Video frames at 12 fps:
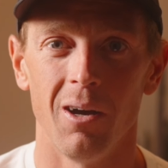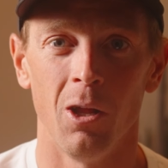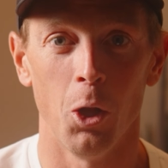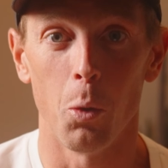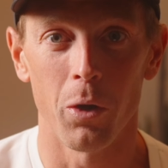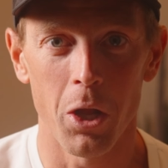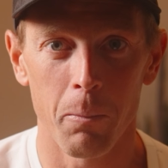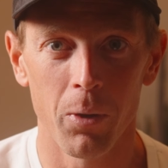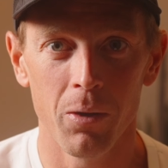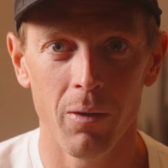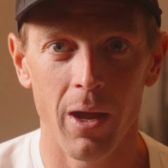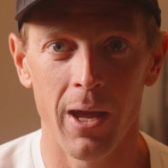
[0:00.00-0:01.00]
a lower
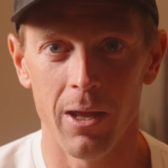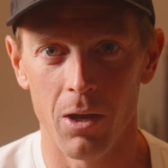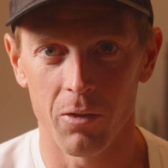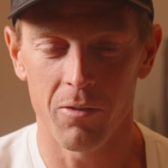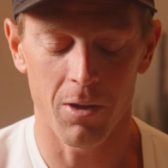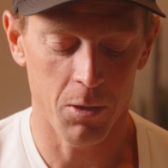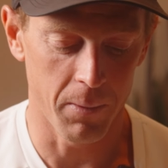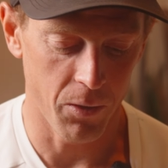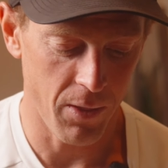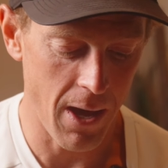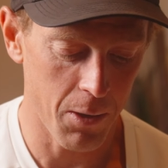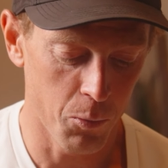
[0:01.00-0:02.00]
number. And I'll talk
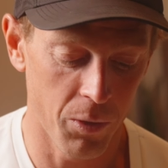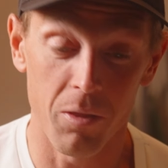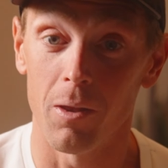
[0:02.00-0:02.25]
about that with